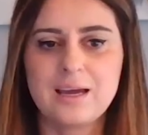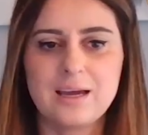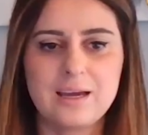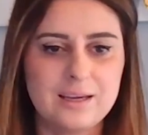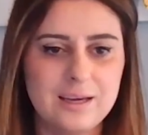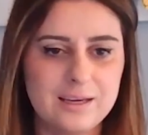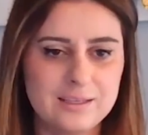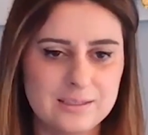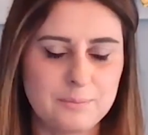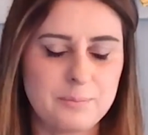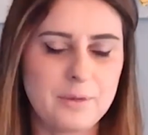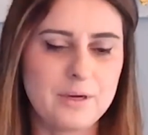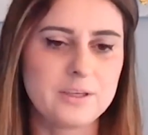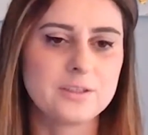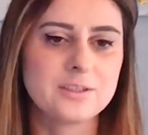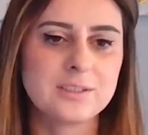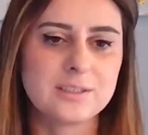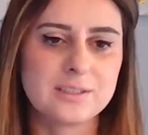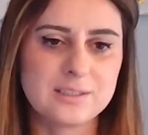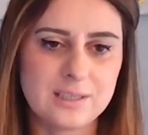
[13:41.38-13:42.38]
it has a better
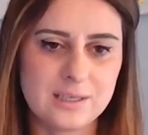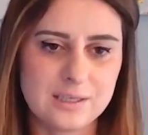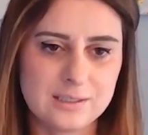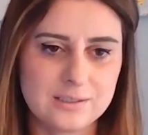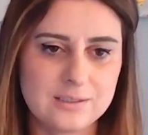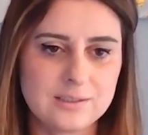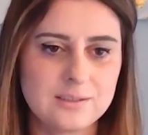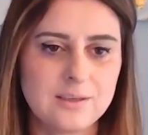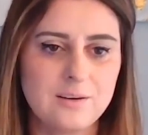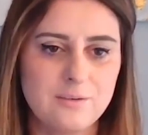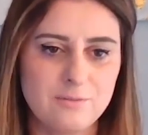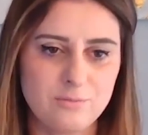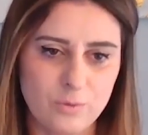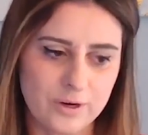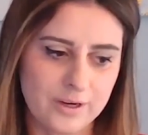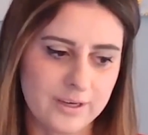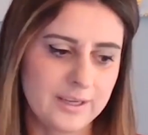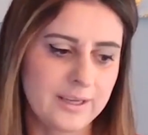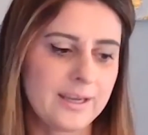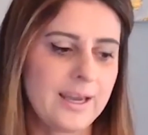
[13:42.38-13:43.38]
success of
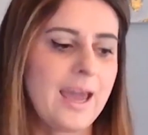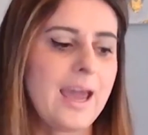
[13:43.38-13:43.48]
working.